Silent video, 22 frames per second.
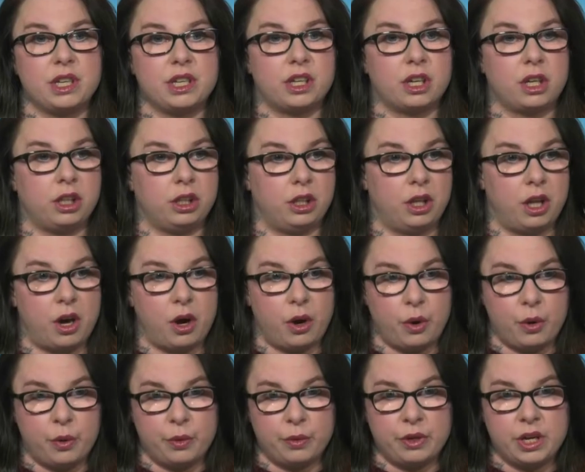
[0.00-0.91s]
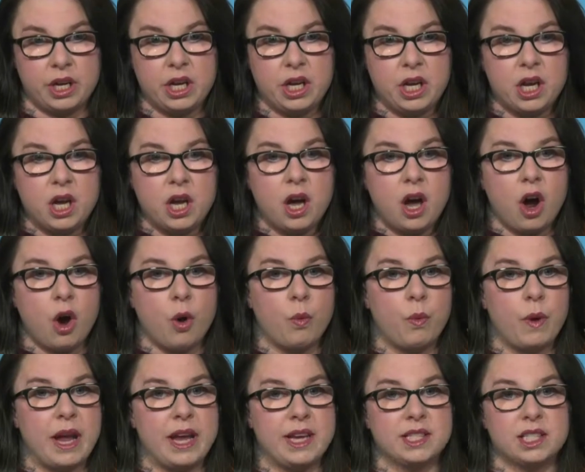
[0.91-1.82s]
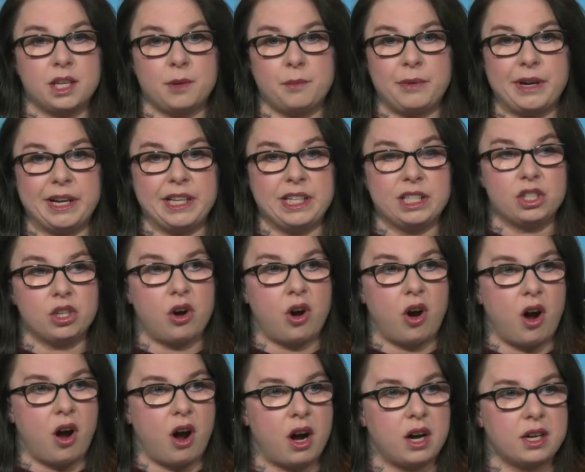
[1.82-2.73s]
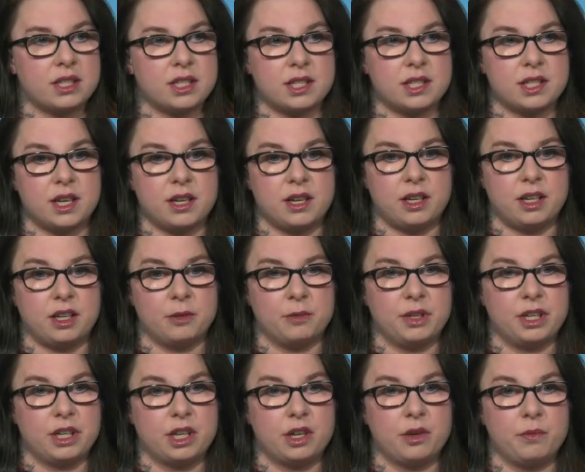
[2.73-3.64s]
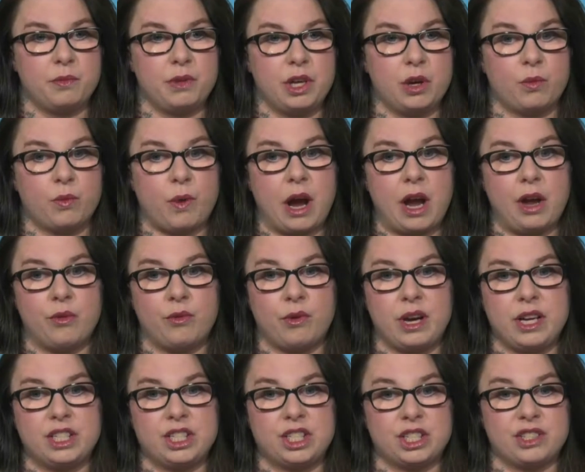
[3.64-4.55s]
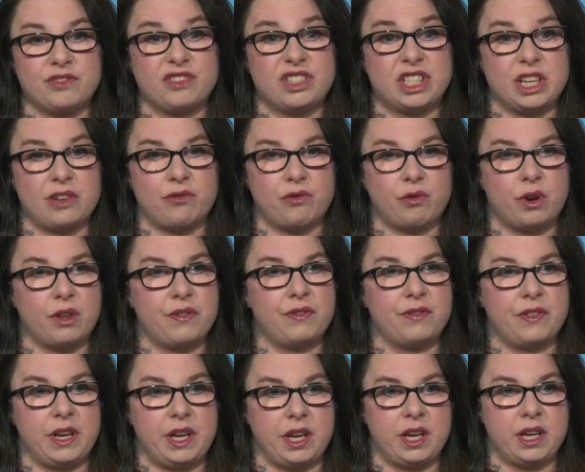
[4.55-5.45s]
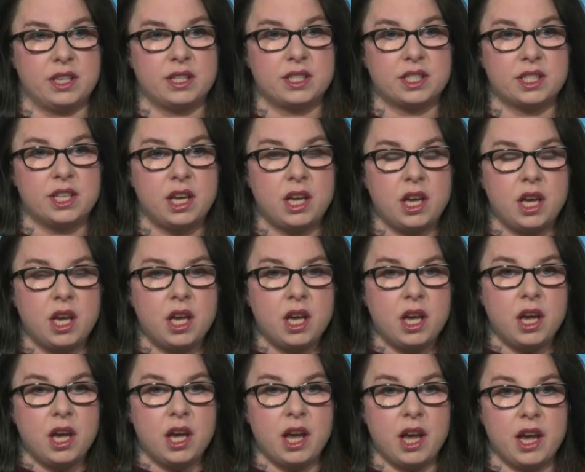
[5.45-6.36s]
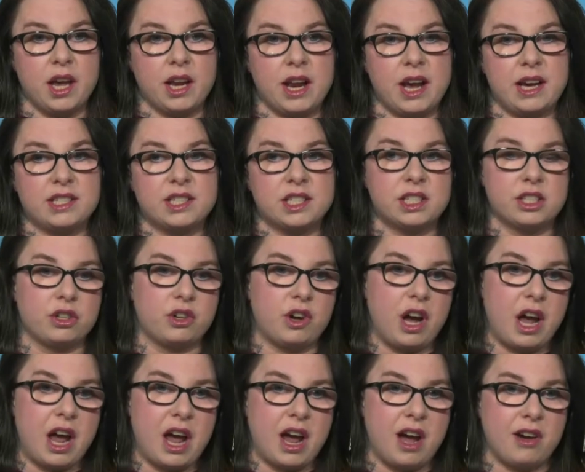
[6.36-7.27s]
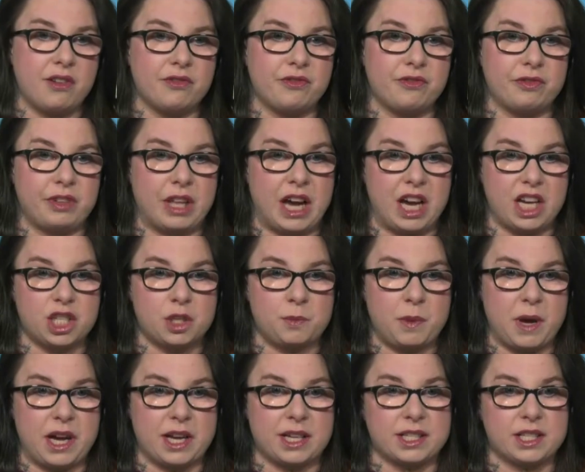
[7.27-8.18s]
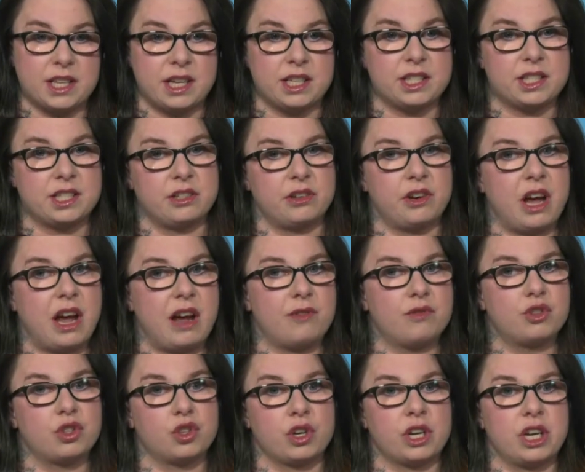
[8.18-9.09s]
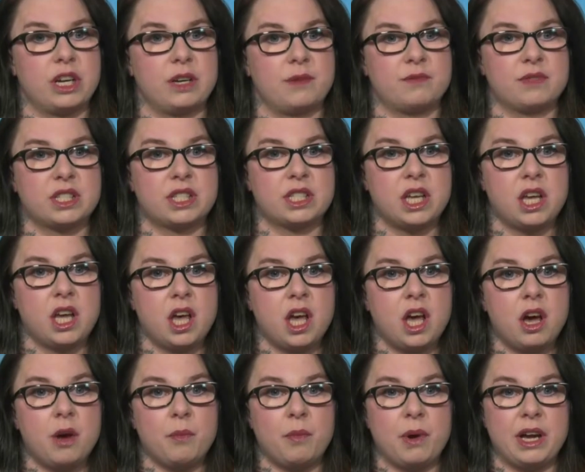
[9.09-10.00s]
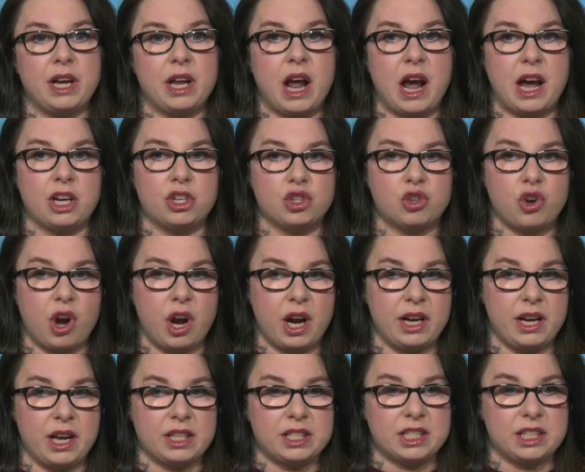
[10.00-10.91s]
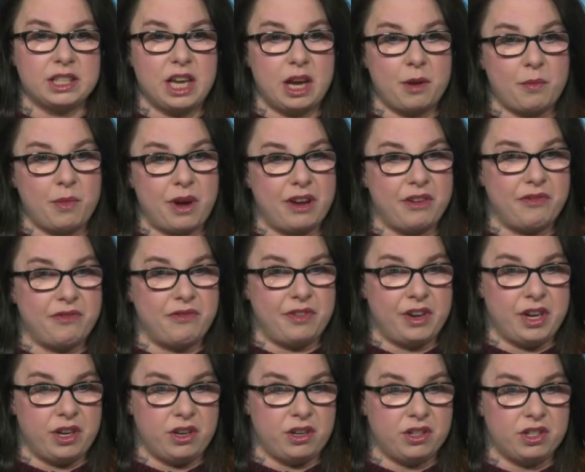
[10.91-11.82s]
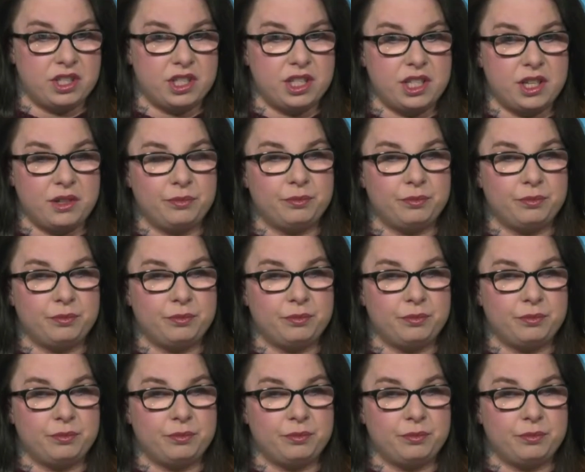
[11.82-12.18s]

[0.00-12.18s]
cologne, a way somebody talks. It can be a wide range of different things. And I still have flashbacks, I still have dreams, but I try not to let my fears,